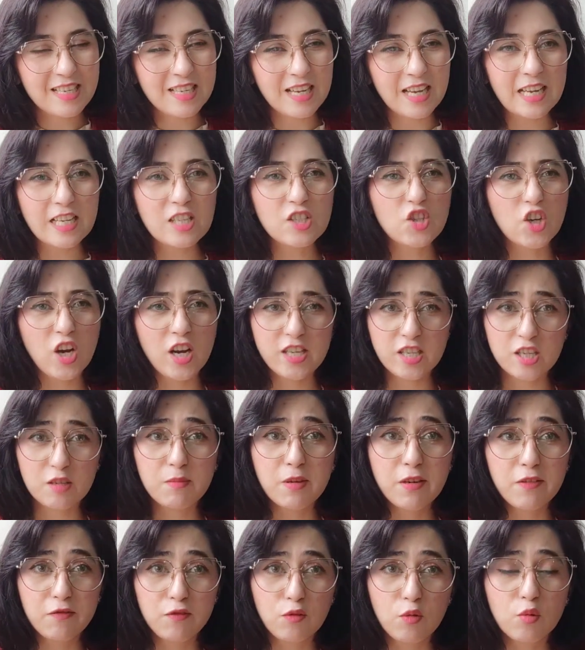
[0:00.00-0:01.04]
and charging my
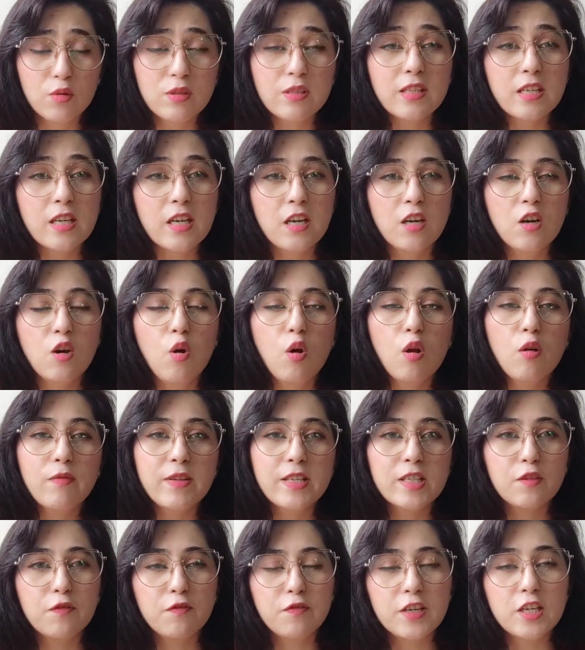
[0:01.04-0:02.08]
phone. There are
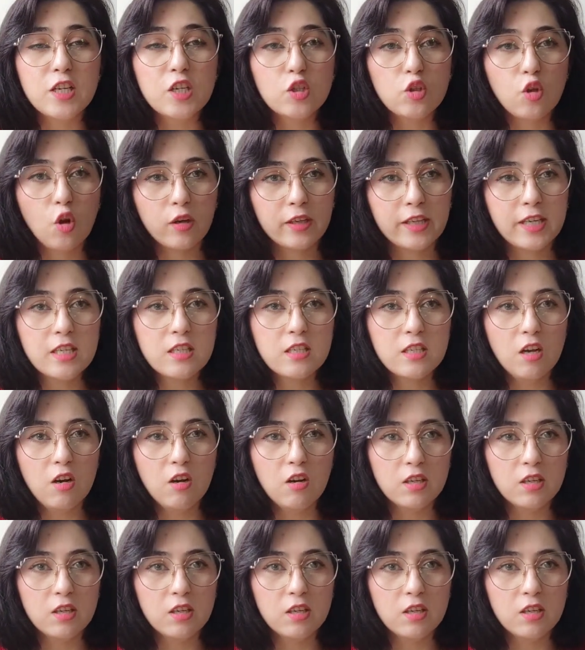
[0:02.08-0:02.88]
always free sockets